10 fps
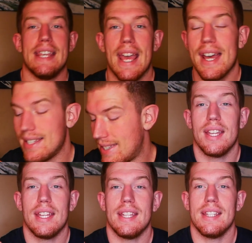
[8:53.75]
Yes.
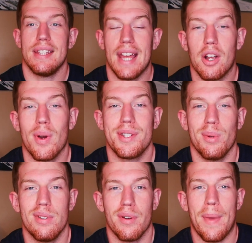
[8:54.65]
That question
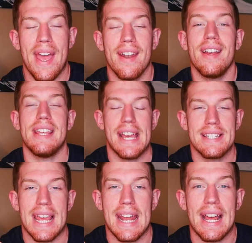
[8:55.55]
was from Hannah.
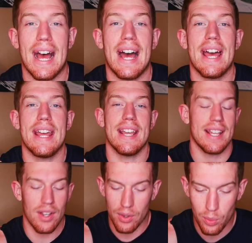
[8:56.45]
Yes, Hannah, I
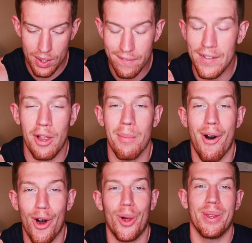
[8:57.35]
refilm
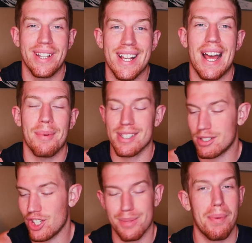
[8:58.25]
all the time. It's
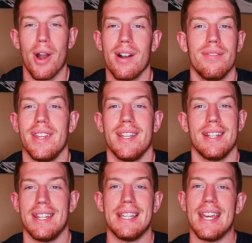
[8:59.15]
just part of the,
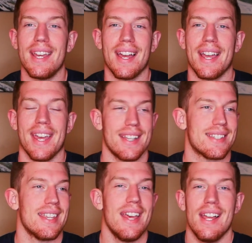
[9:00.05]
the gig, I guess.